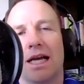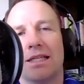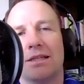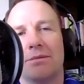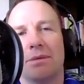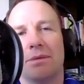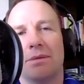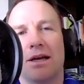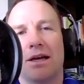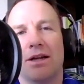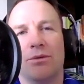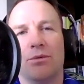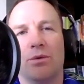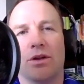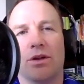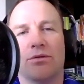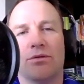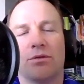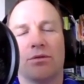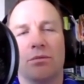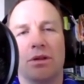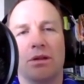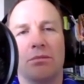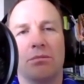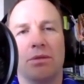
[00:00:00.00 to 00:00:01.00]
we talked about
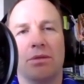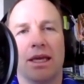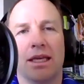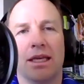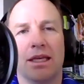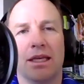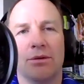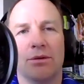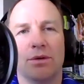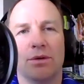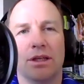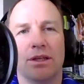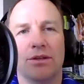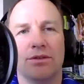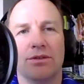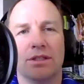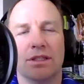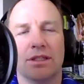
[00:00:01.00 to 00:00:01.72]
in wealth the banking,